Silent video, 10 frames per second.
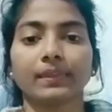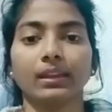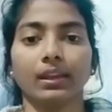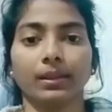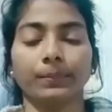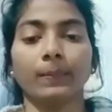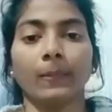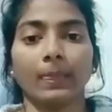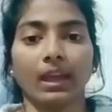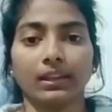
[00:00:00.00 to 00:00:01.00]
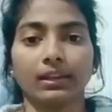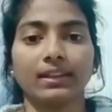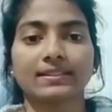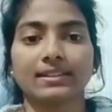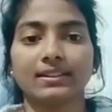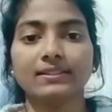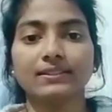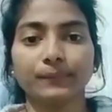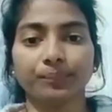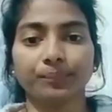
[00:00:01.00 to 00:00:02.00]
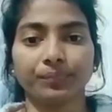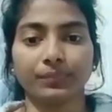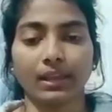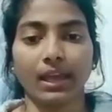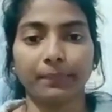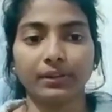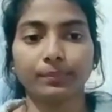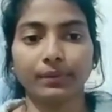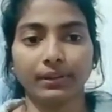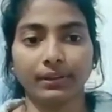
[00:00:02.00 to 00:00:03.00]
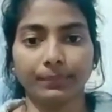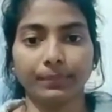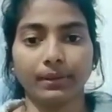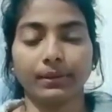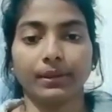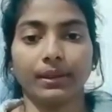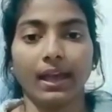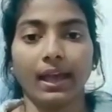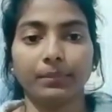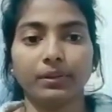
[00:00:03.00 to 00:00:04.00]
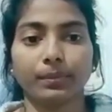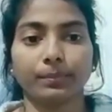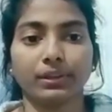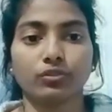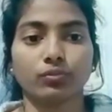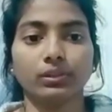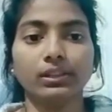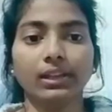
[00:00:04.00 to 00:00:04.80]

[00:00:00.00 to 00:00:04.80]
And the next is hybrid perpetual,